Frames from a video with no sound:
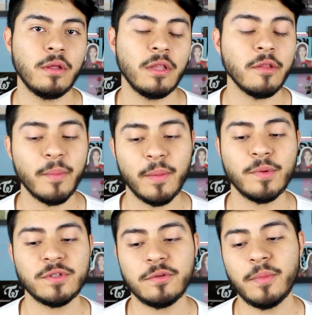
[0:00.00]
and the
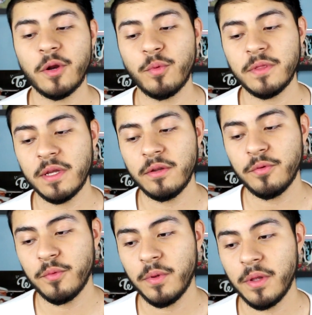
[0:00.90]
members no matter what they
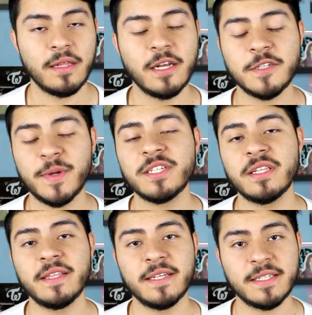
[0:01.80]
do, and
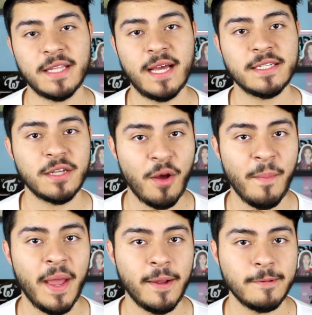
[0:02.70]
especially this last
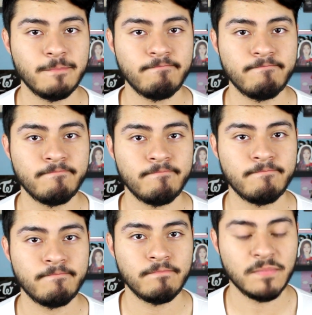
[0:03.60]
comeback.
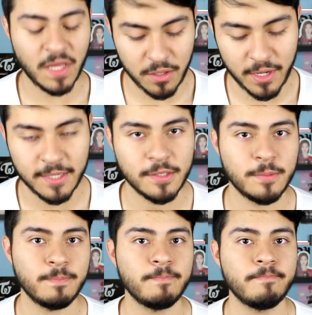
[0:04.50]
Thank you guys.